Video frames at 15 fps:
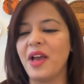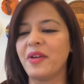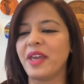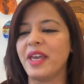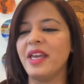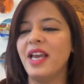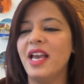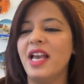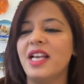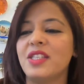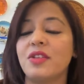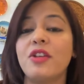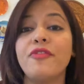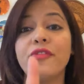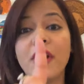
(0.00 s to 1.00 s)
Okay,
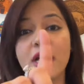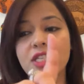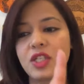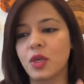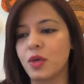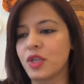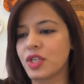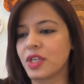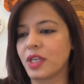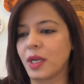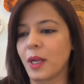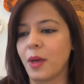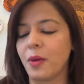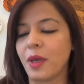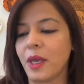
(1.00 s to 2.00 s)
so the first
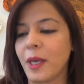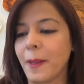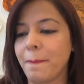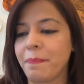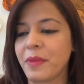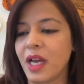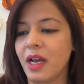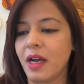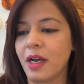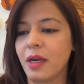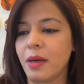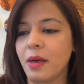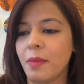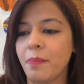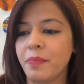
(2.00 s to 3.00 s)
question, okay,
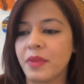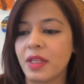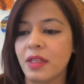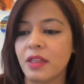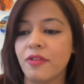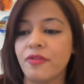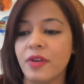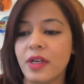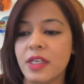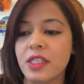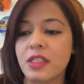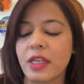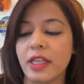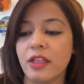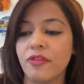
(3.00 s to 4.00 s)
the
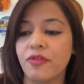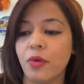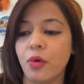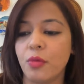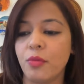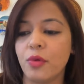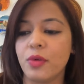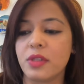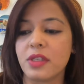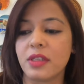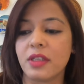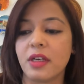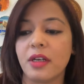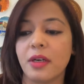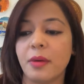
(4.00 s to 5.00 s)
first and the foremost
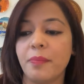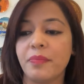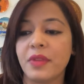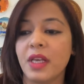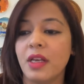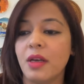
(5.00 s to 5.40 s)
and the